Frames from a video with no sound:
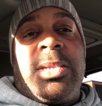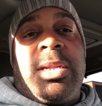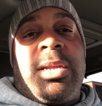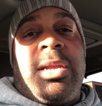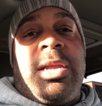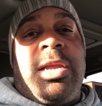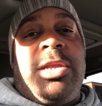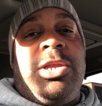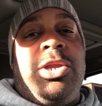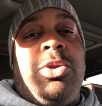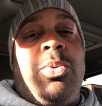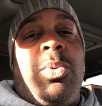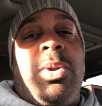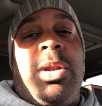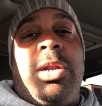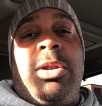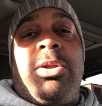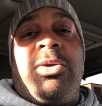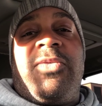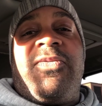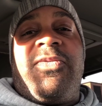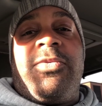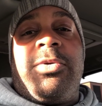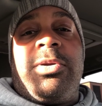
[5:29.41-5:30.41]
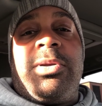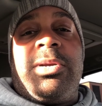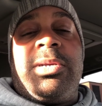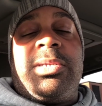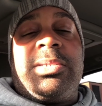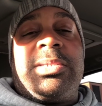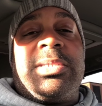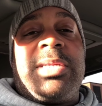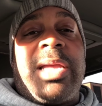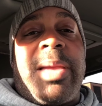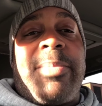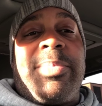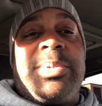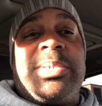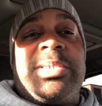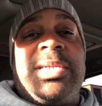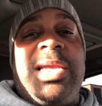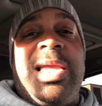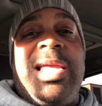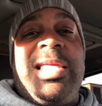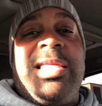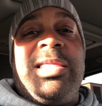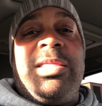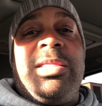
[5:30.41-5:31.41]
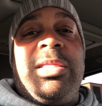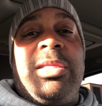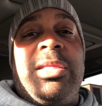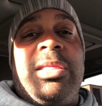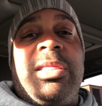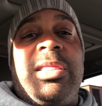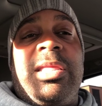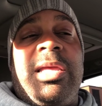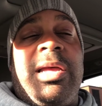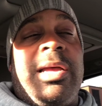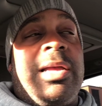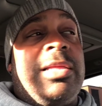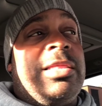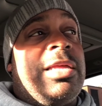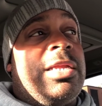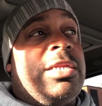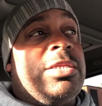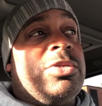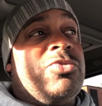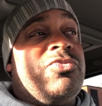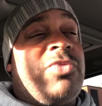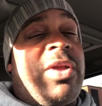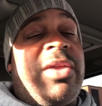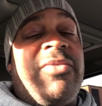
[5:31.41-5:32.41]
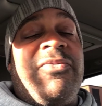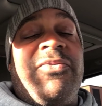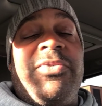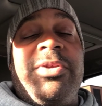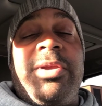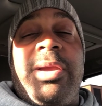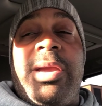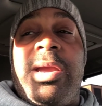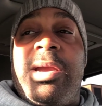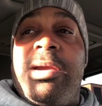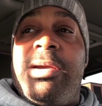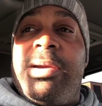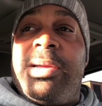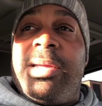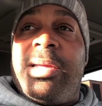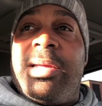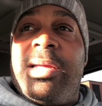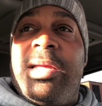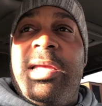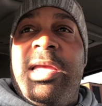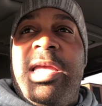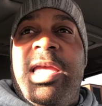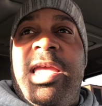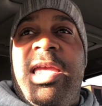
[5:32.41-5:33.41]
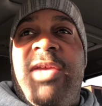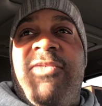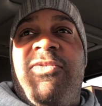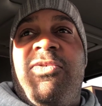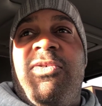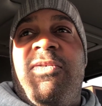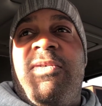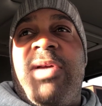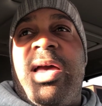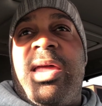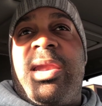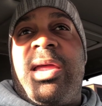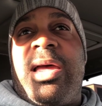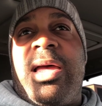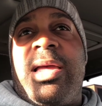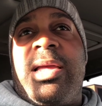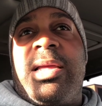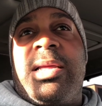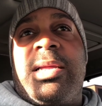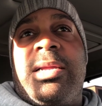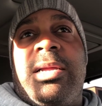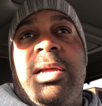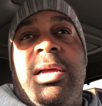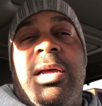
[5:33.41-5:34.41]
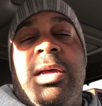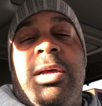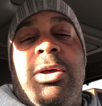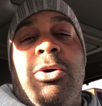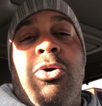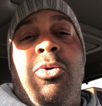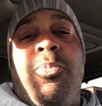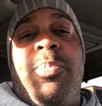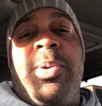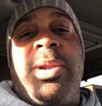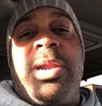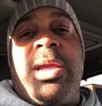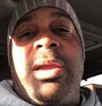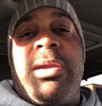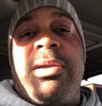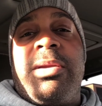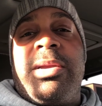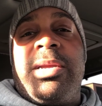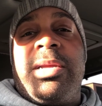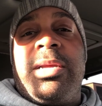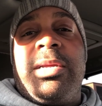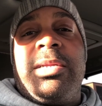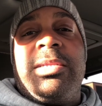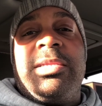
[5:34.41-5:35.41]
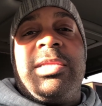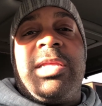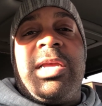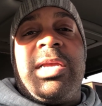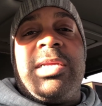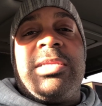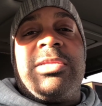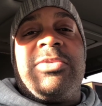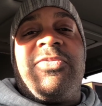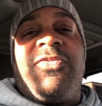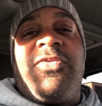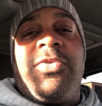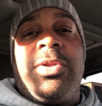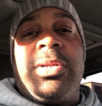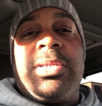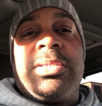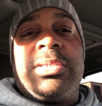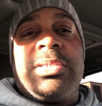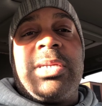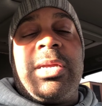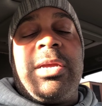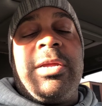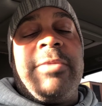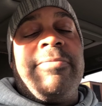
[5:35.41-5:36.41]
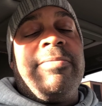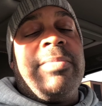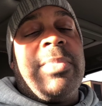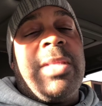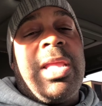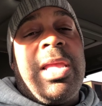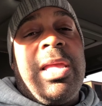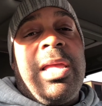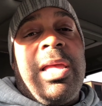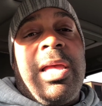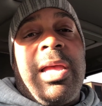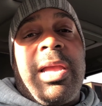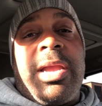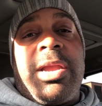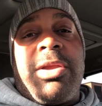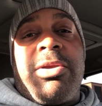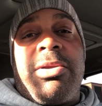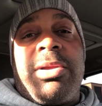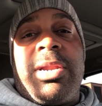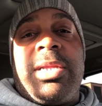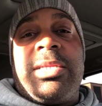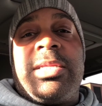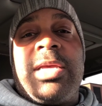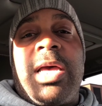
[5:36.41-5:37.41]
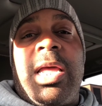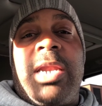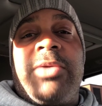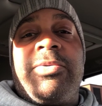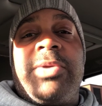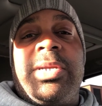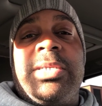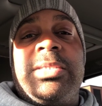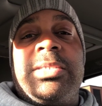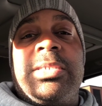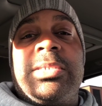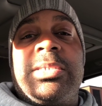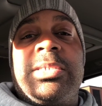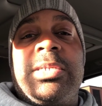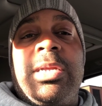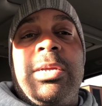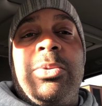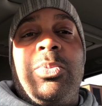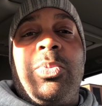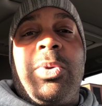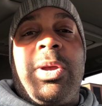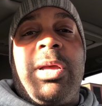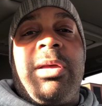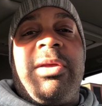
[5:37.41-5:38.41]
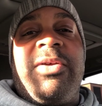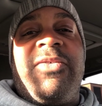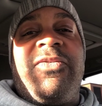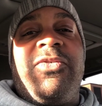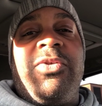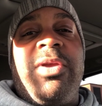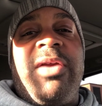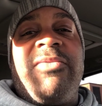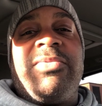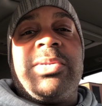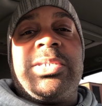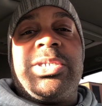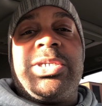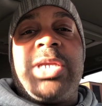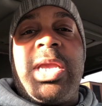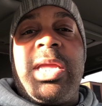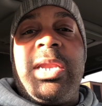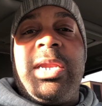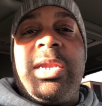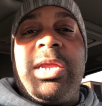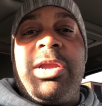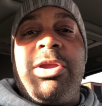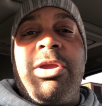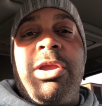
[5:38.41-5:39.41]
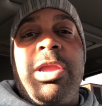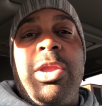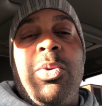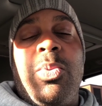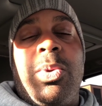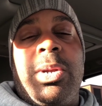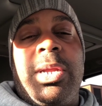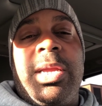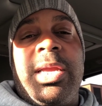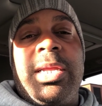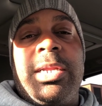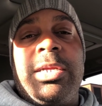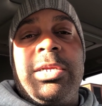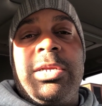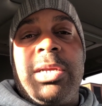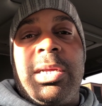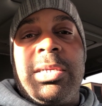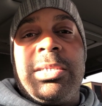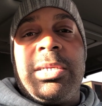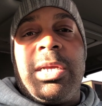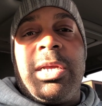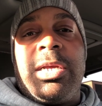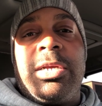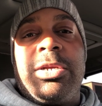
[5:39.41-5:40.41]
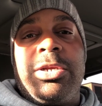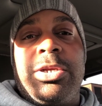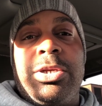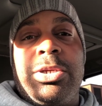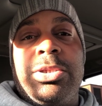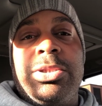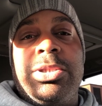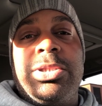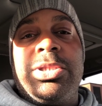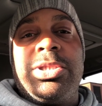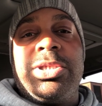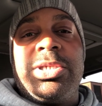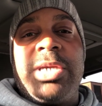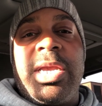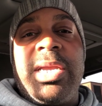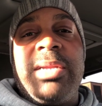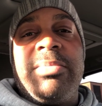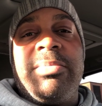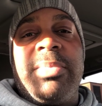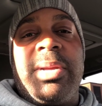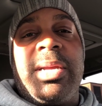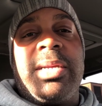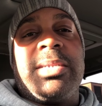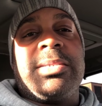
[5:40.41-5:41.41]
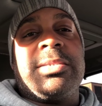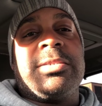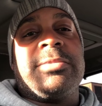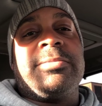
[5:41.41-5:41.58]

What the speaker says: And you want to look for a type of seed that is right for your area. If you got a open area that's full of sun, an area that tolerates the sun well. If you have a shaded area, you want to get a good shade mix.